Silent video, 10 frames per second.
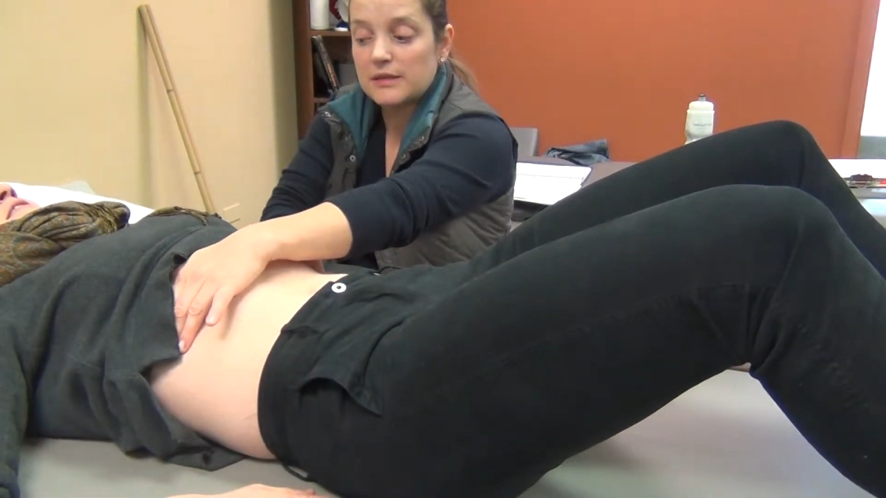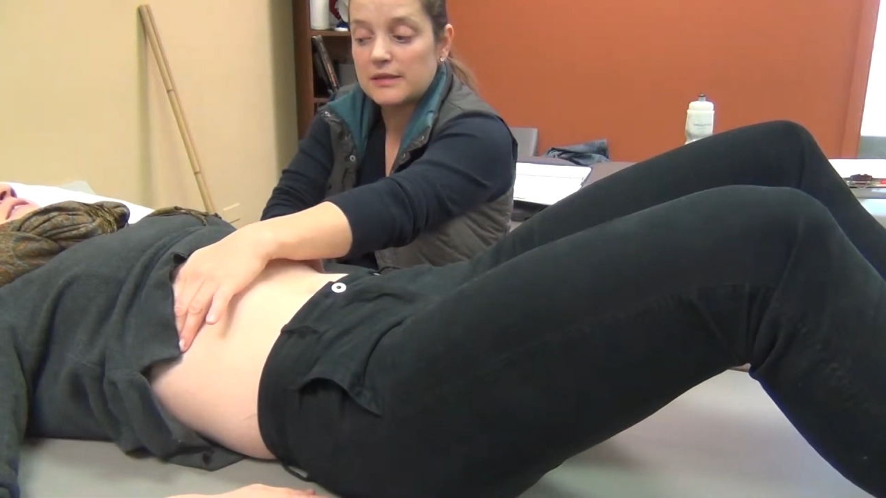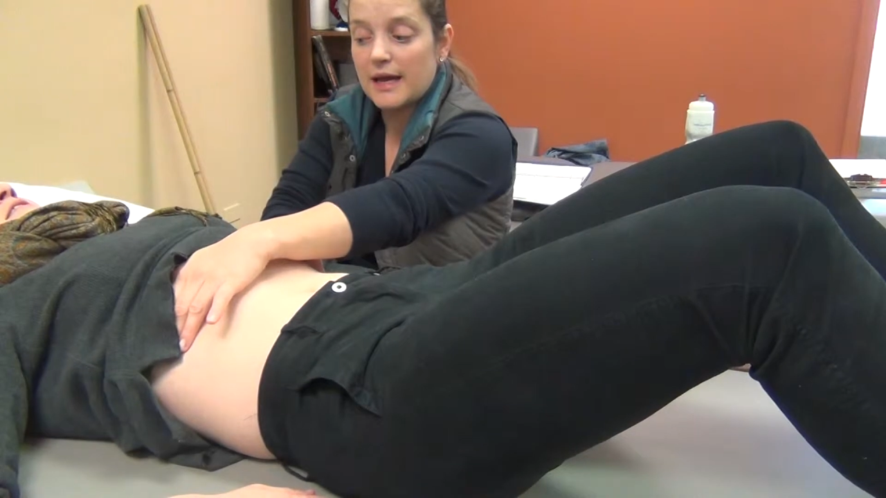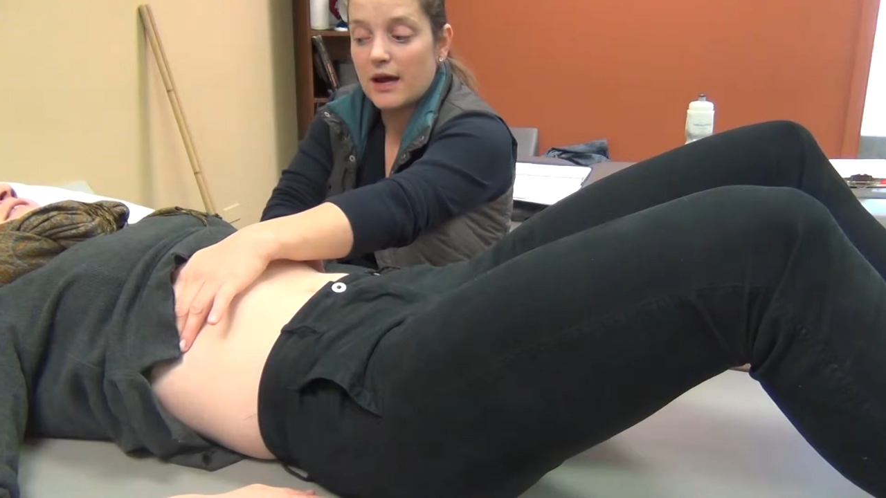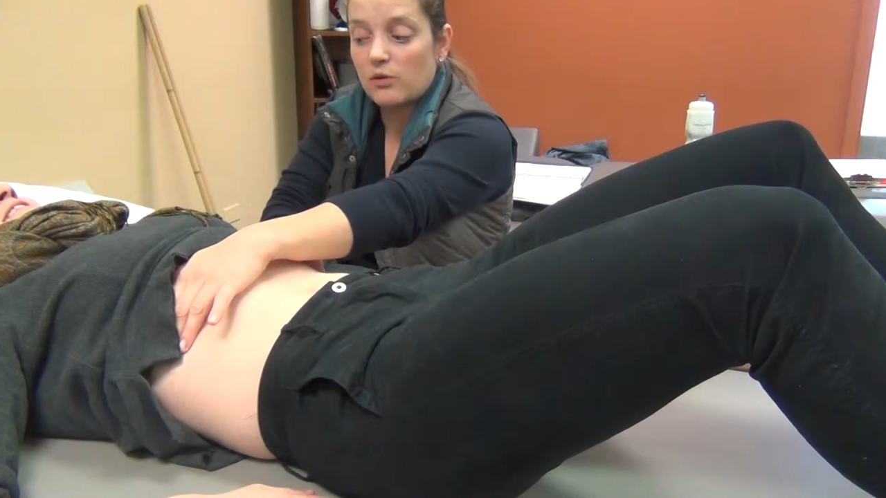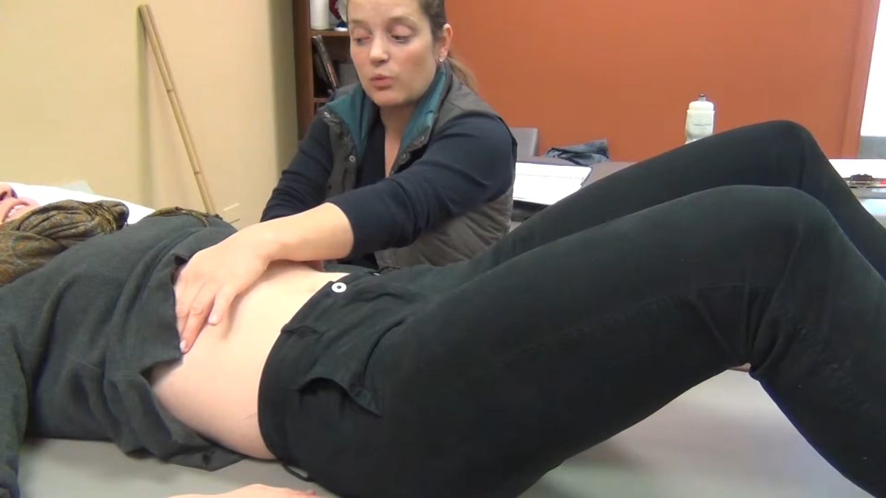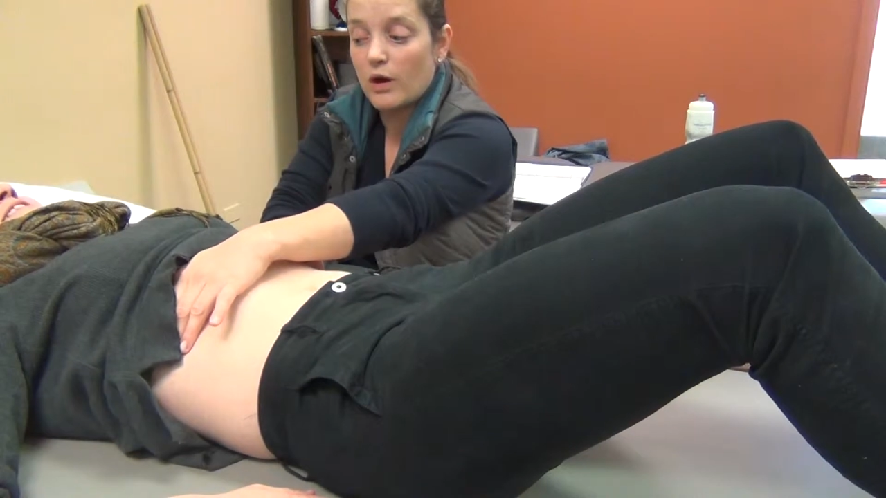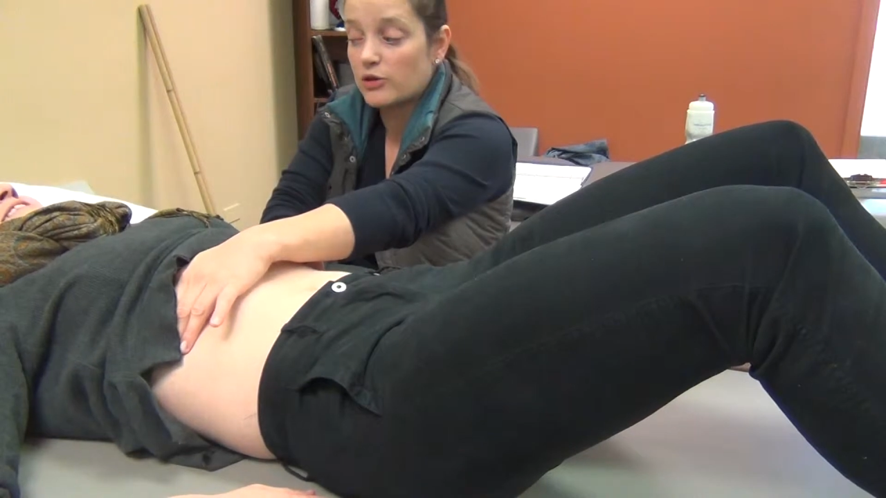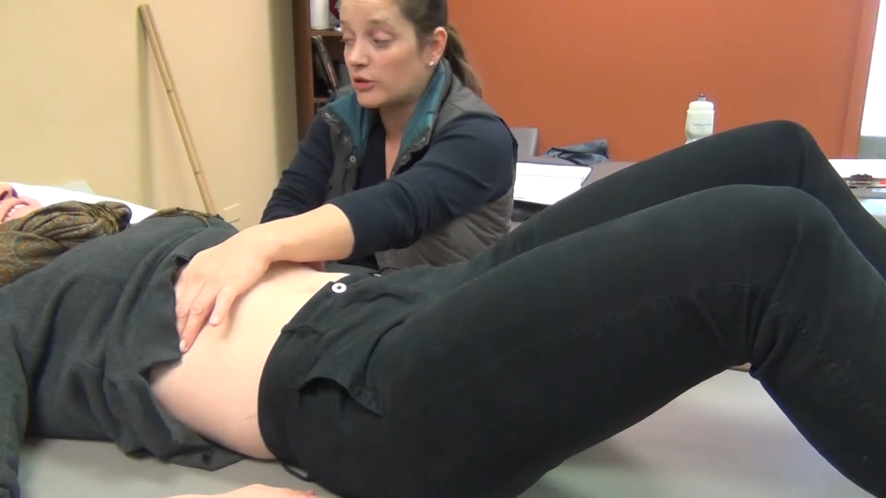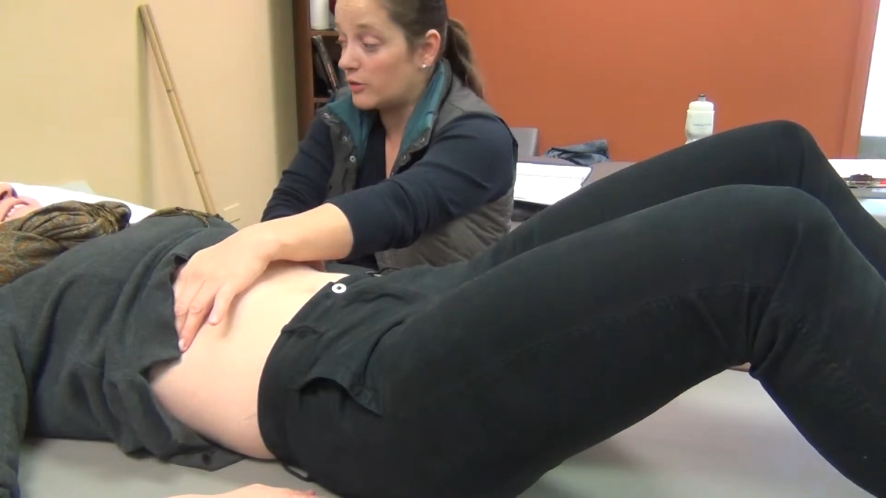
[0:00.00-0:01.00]
down
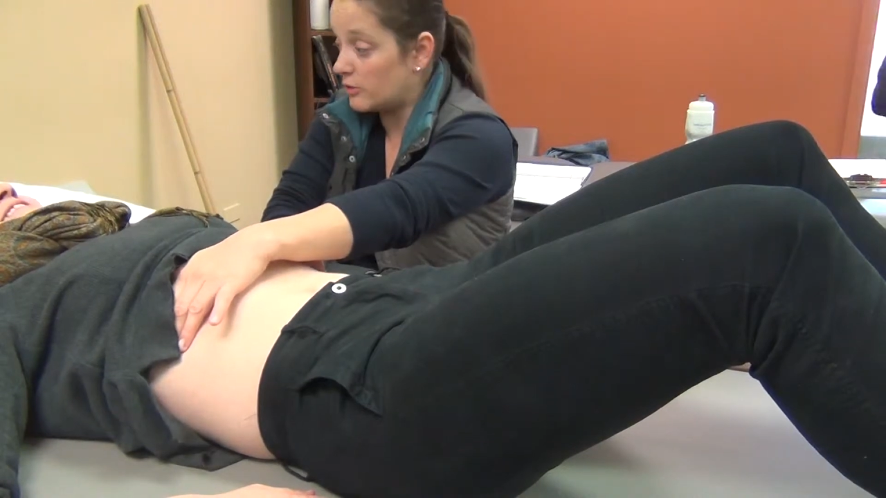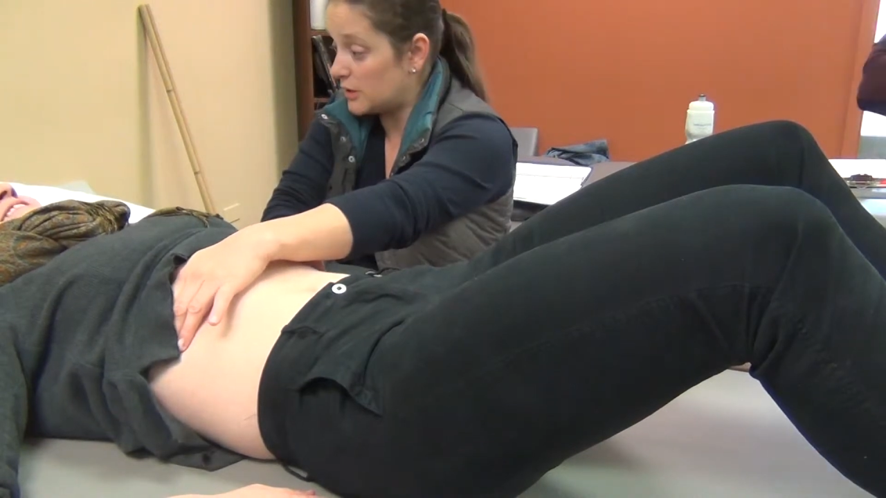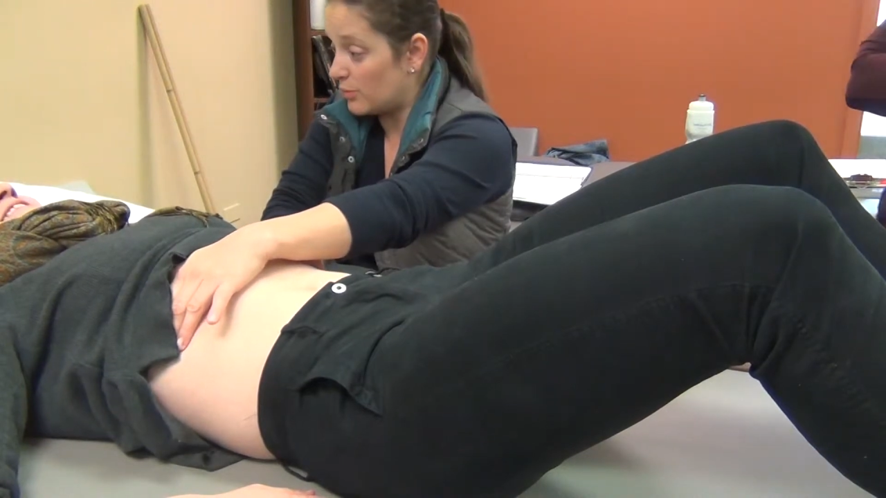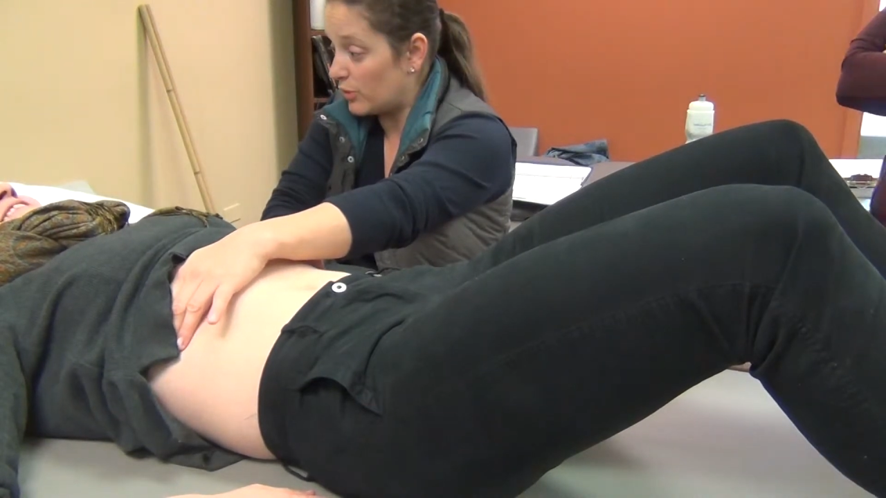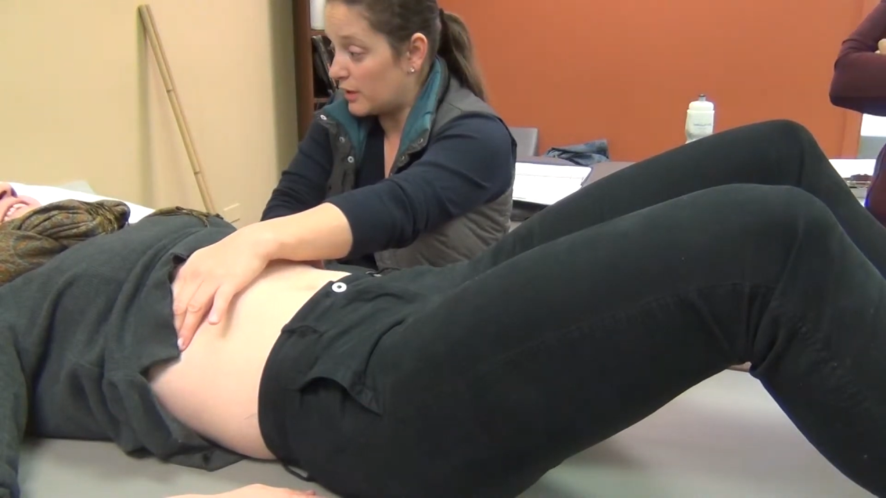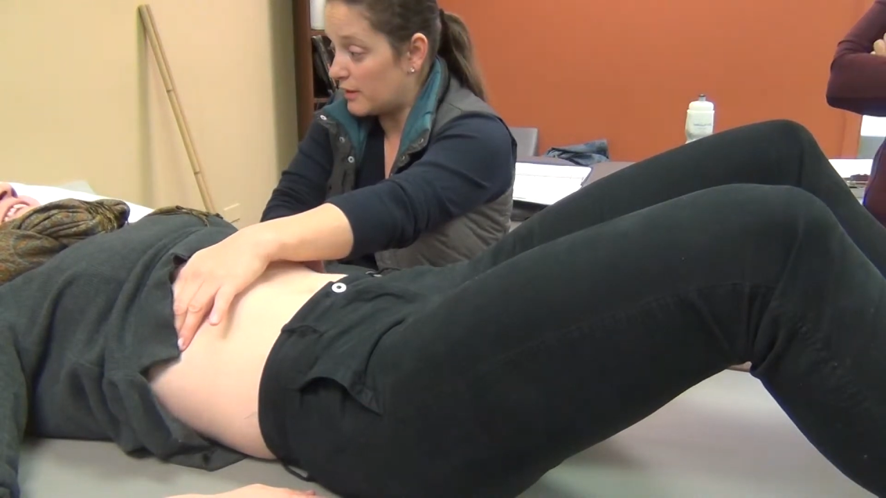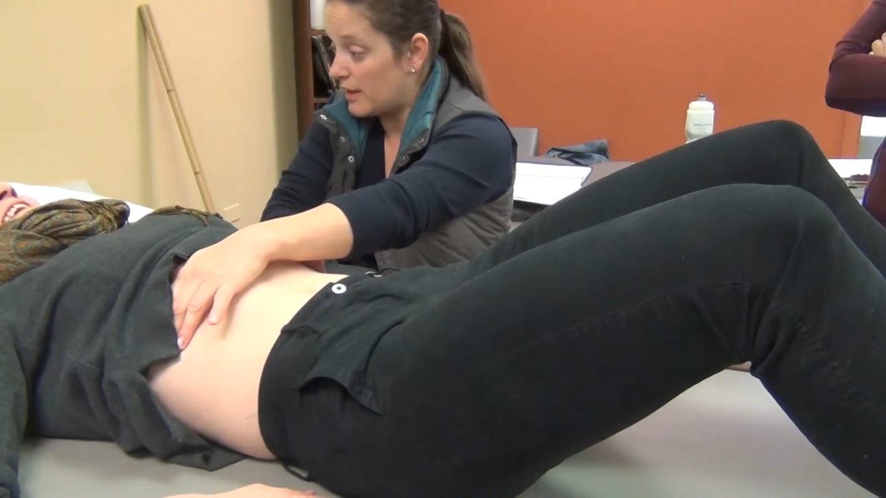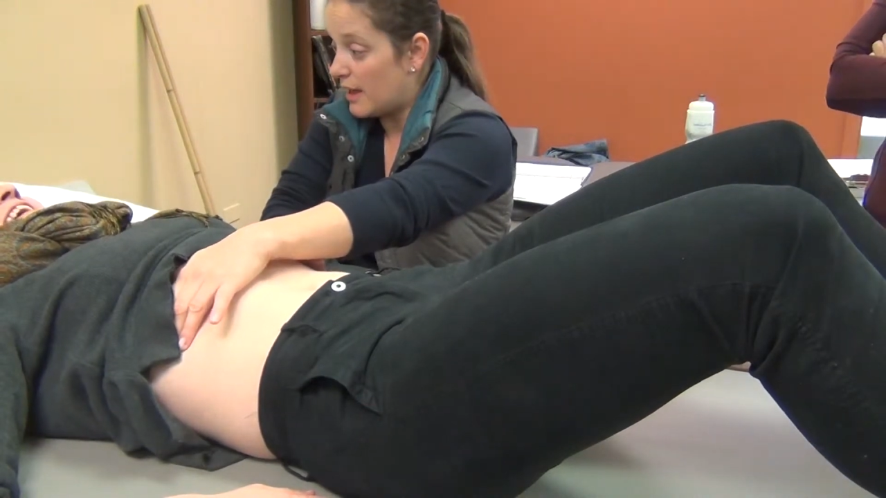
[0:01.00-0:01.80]
while she learns to breathe